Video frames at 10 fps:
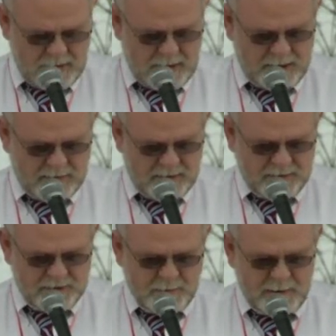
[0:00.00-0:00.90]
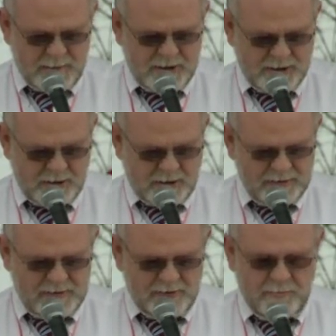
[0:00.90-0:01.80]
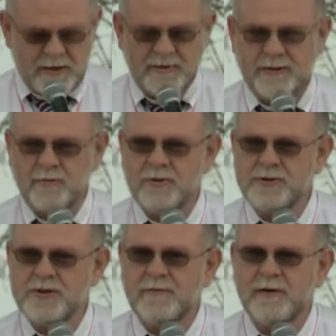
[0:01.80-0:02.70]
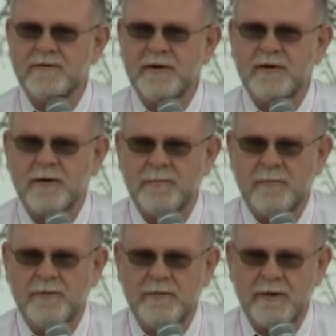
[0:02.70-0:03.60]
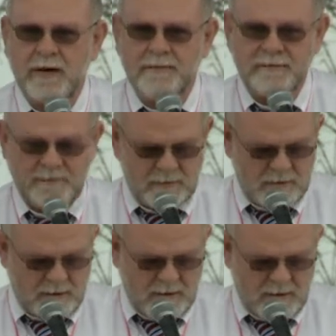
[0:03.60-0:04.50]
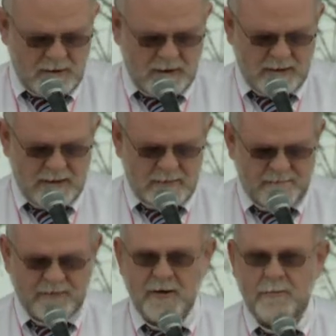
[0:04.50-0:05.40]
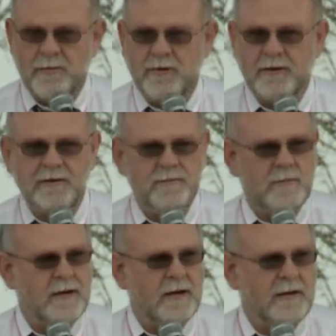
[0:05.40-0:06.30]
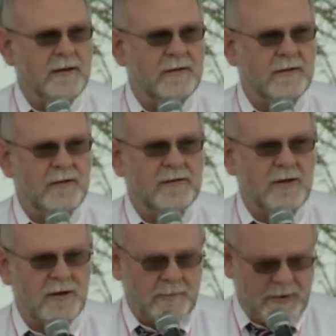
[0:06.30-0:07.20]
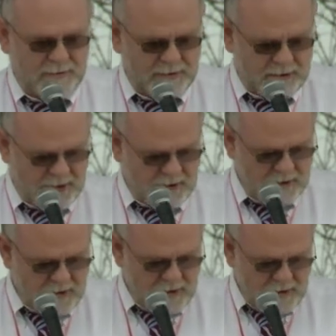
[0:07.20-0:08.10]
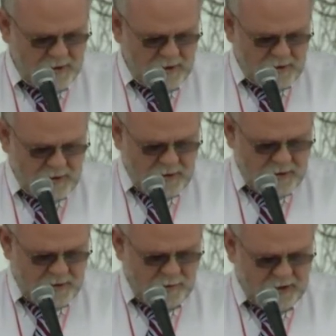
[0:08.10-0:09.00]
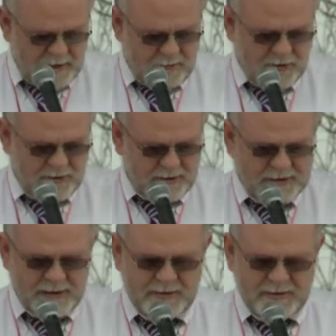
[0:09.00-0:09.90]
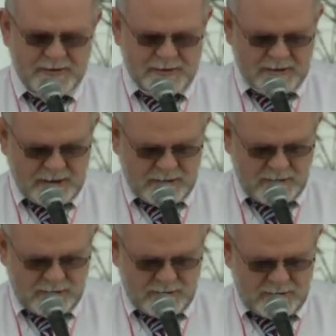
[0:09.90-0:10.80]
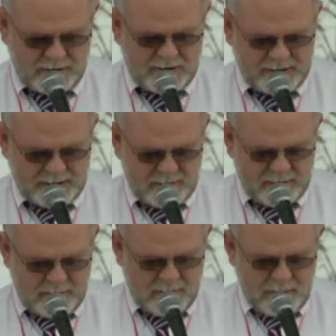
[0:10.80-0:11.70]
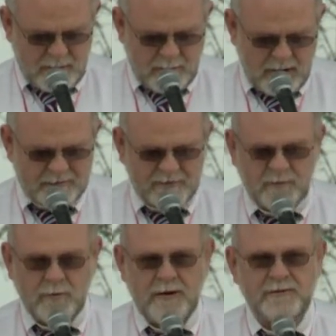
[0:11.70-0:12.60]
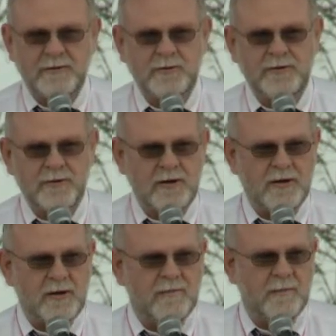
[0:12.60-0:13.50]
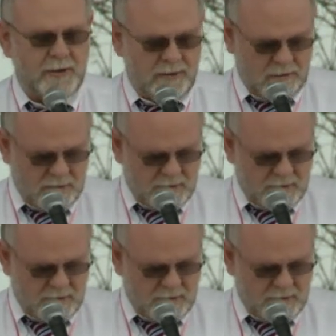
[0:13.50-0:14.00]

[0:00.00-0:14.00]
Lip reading: And I think there's probably a shared concern about the erosion of our Second Amendment rights. And that final point is what I intend to talk about today. We came here to discuss these and other issues and to seek positive ways to return our government